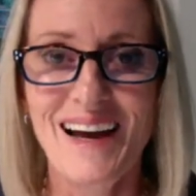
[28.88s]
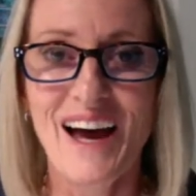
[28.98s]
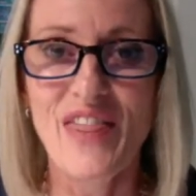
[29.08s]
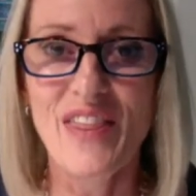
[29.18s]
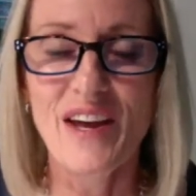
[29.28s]

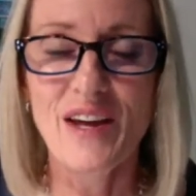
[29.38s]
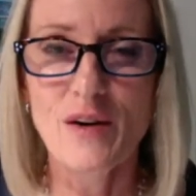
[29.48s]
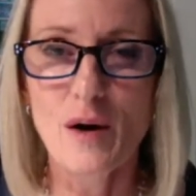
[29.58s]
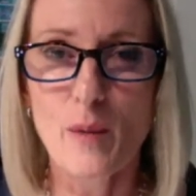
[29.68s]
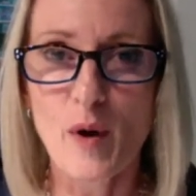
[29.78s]
And
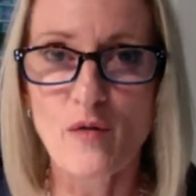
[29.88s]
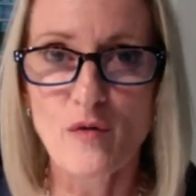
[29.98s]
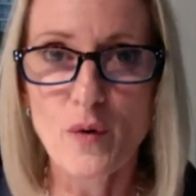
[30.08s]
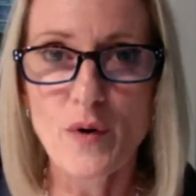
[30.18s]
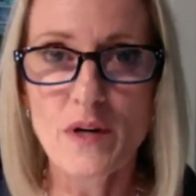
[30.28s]
then about
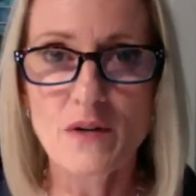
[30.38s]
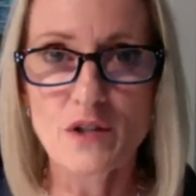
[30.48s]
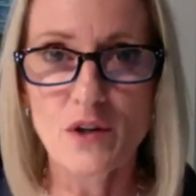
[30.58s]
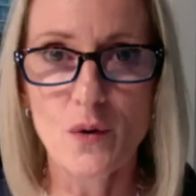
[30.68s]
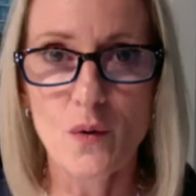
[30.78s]
4 years
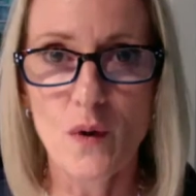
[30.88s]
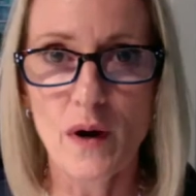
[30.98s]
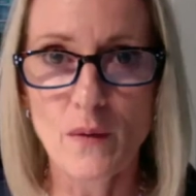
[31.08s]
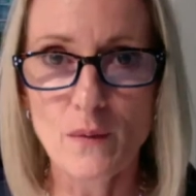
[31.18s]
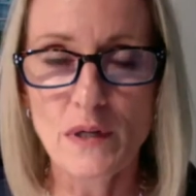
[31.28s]
ago, I
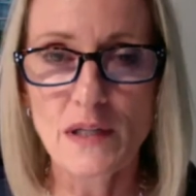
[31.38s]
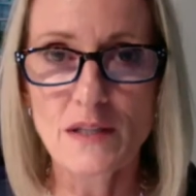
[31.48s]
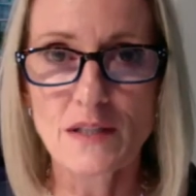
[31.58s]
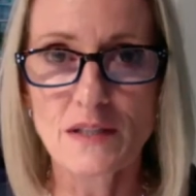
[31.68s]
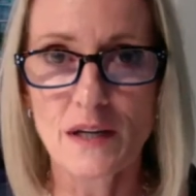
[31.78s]
really
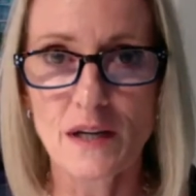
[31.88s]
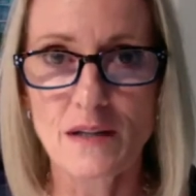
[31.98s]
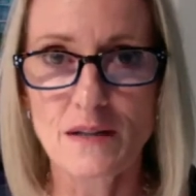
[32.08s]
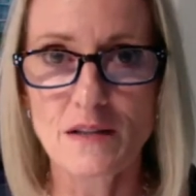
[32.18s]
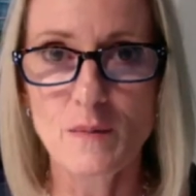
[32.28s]

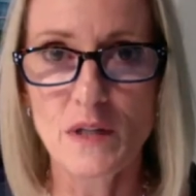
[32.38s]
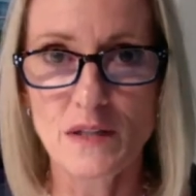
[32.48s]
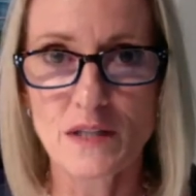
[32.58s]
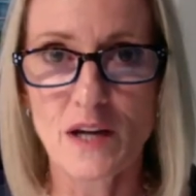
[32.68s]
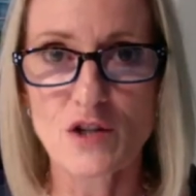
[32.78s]
decided to be
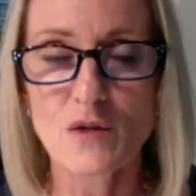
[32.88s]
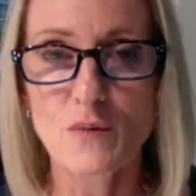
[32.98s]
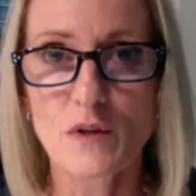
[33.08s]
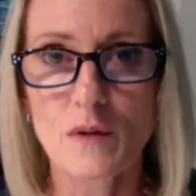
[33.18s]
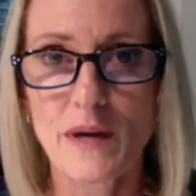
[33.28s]
intentional
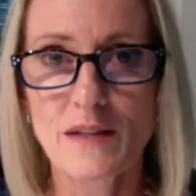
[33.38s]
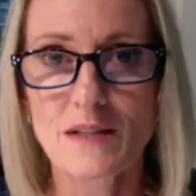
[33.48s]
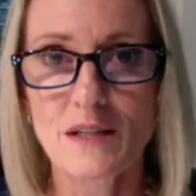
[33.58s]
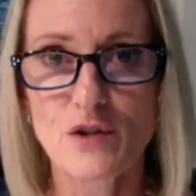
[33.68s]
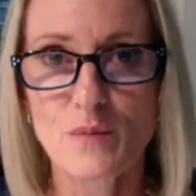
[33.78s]
with the
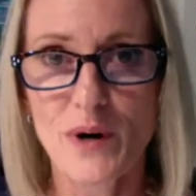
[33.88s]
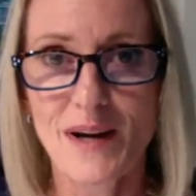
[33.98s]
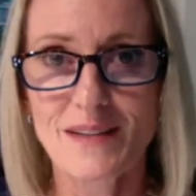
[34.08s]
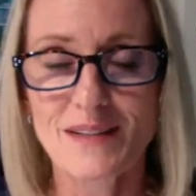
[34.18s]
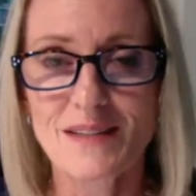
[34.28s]
meditation
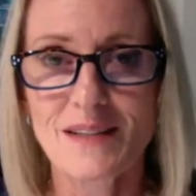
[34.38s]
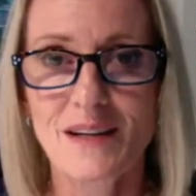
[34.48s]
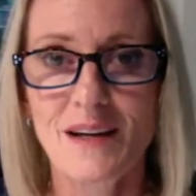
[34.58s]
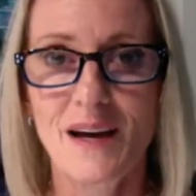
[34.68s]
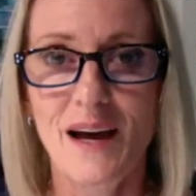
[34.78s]
practice
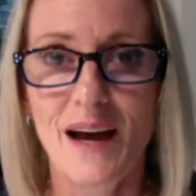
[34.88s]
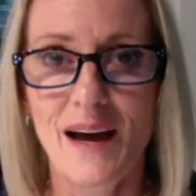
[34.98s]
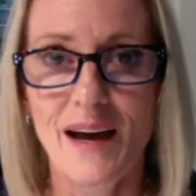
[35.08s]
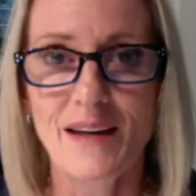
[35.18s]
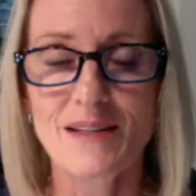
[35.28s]

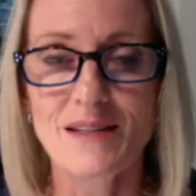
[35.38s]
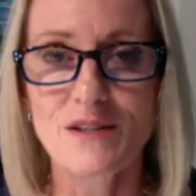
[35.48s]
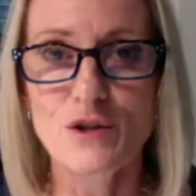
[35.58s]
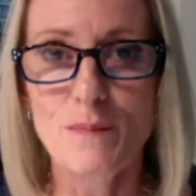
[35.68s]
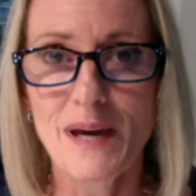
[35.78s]
and
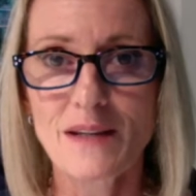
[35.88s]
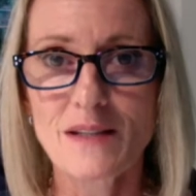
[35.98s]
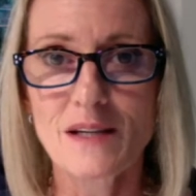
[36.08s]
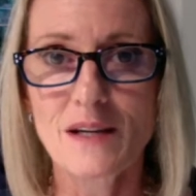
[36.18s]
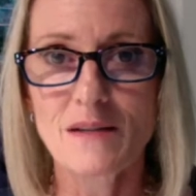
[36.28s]
to
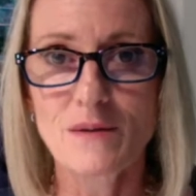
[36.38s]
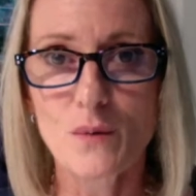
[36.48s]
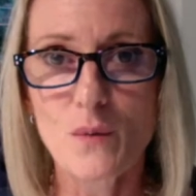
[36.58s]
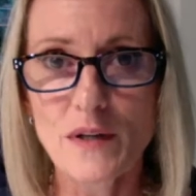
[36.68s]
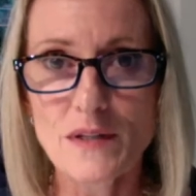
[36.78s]
meditate
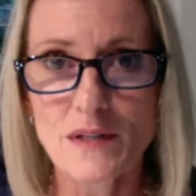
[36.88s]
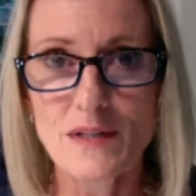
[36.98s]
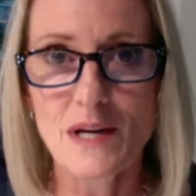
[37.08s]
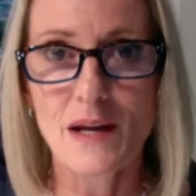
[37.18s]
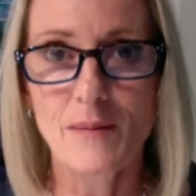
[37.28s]
once a
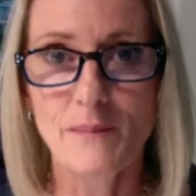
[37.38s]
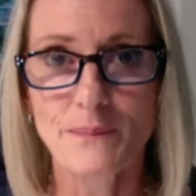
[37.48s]
day.